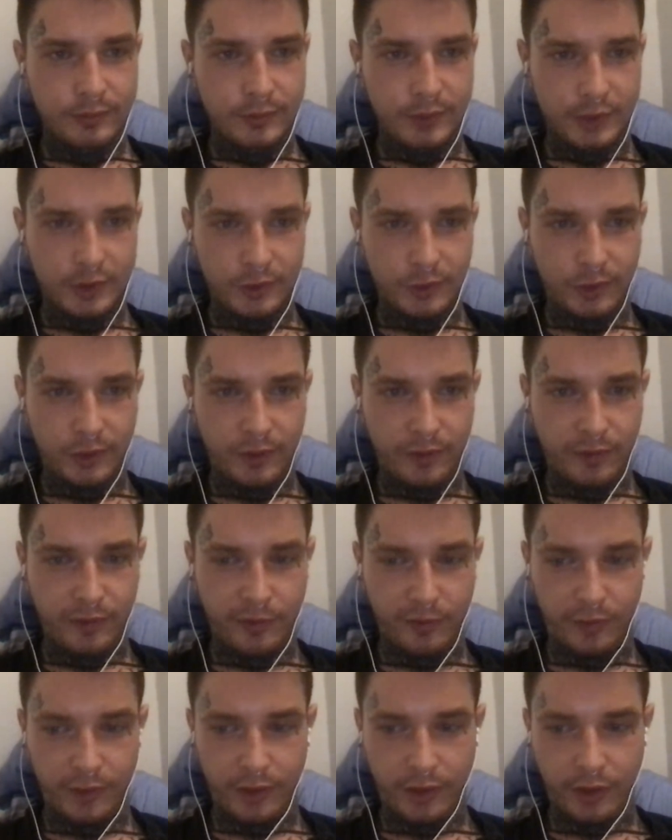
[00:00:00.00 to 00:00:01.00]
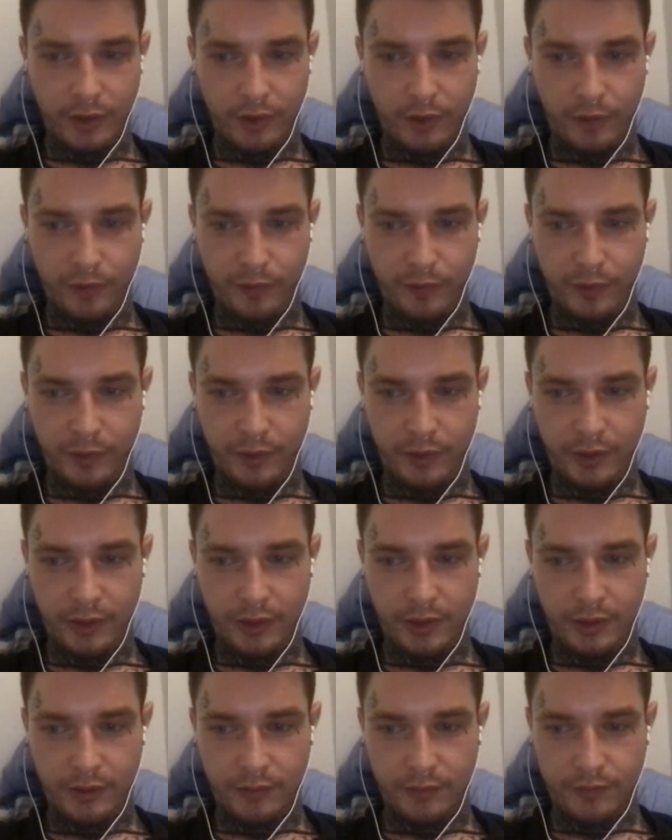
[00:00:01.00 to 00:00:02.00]
That's why if you ever get a girlfriend,
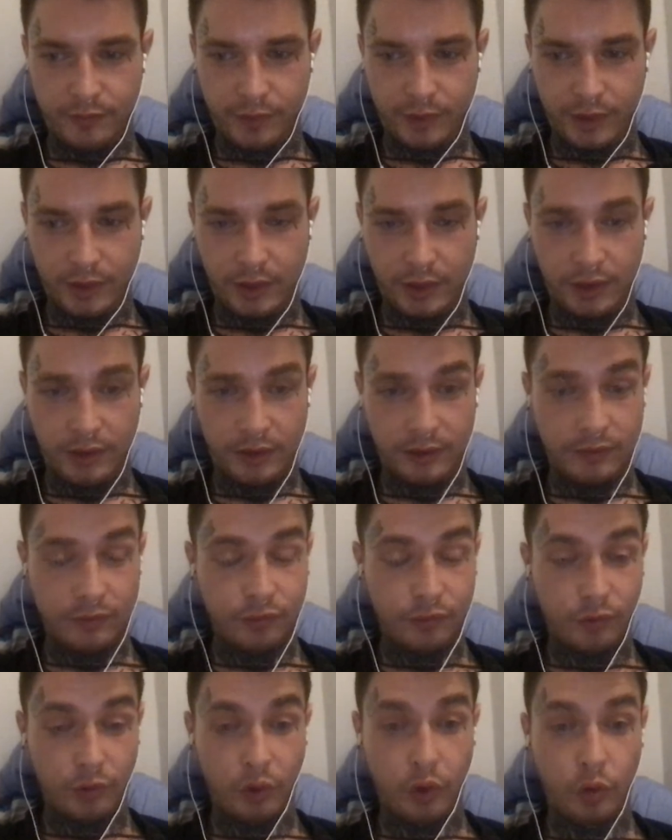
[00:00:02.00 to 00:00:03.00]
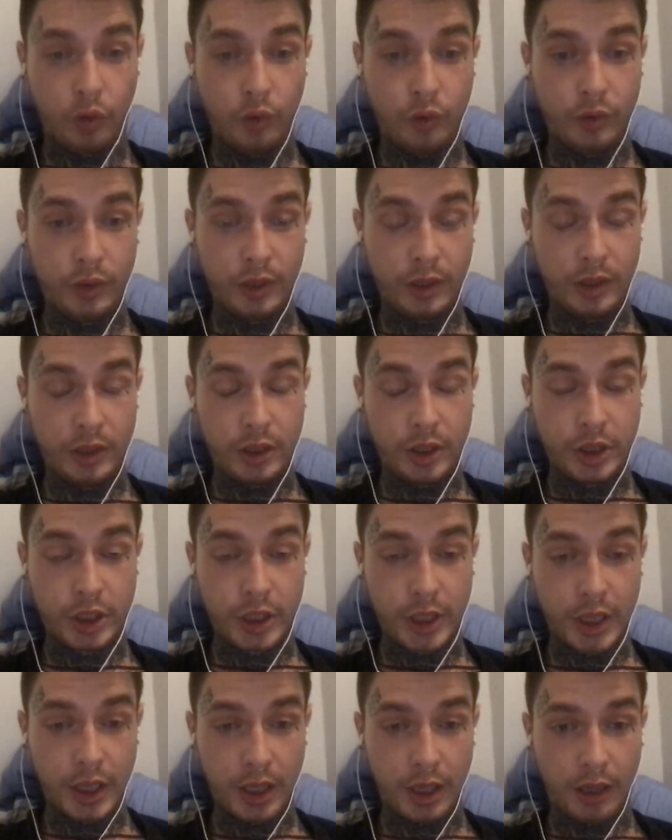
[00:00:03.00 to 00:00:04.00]
they fucking recruit the
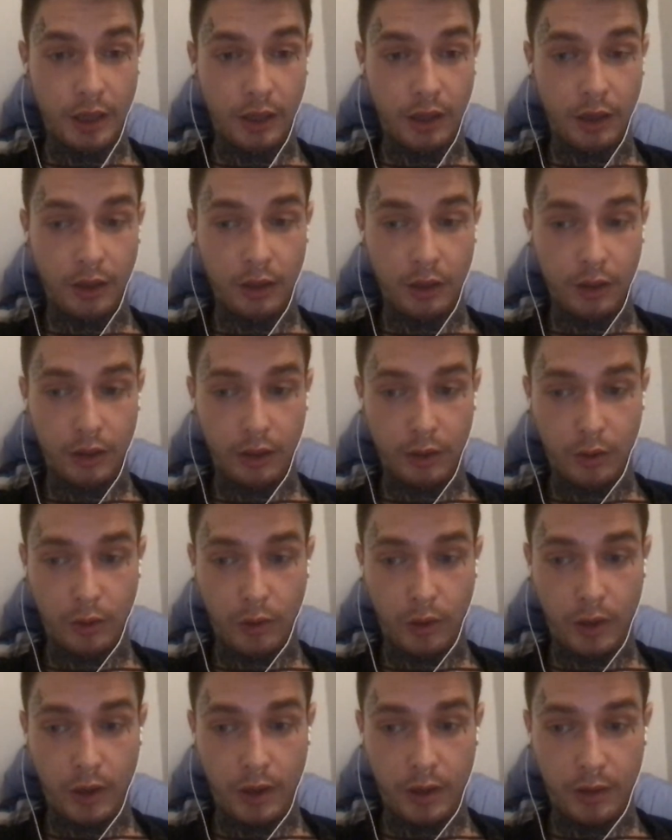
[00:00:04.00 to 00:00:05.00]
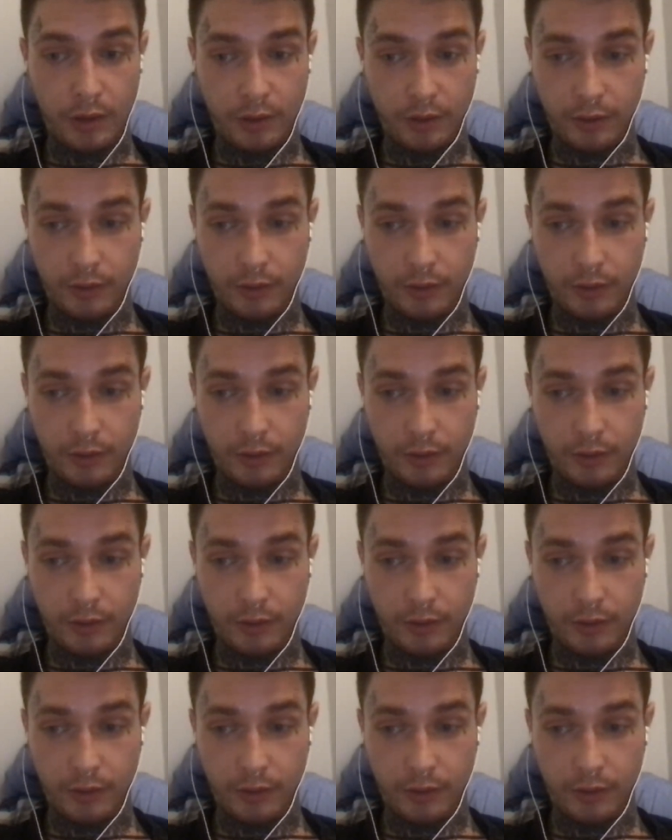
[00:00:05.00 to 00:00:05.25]
shit out of her, or